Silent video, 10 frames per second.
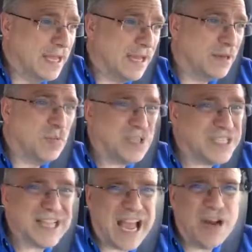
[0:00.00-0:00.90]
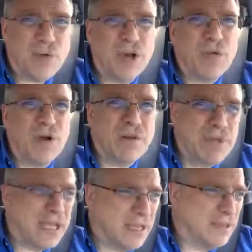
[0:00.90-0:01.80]
and which is kind of where you want to
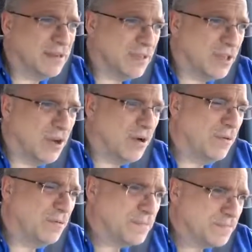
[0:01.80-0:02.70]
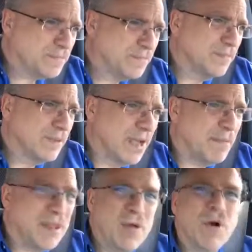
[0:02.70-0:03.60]
be, you know.
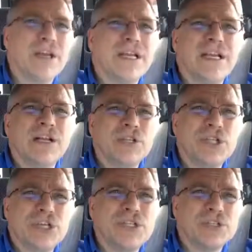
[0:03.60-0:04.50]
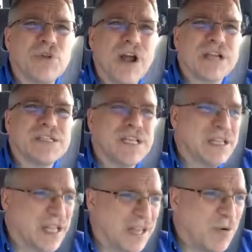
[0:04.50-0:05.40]
I mean, they wanted to kill Jesus Christ,
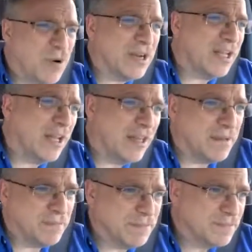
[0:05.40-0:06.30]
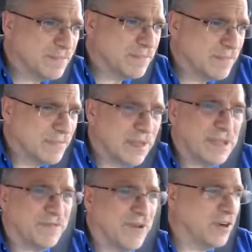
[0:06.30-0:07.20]
didn't they? They wanted to kill him.
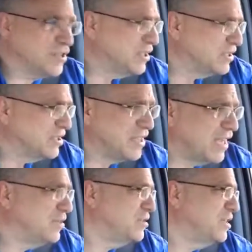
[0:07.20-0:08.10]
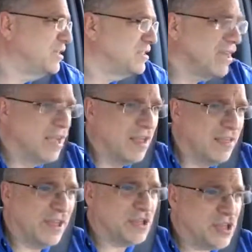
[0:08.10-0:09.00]
The Pharisees and Sadducees,
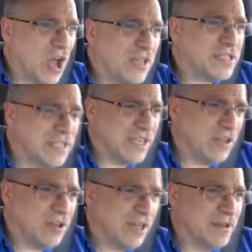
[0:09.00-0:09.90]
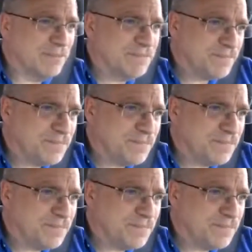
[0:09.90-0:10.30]
they sought to kill him.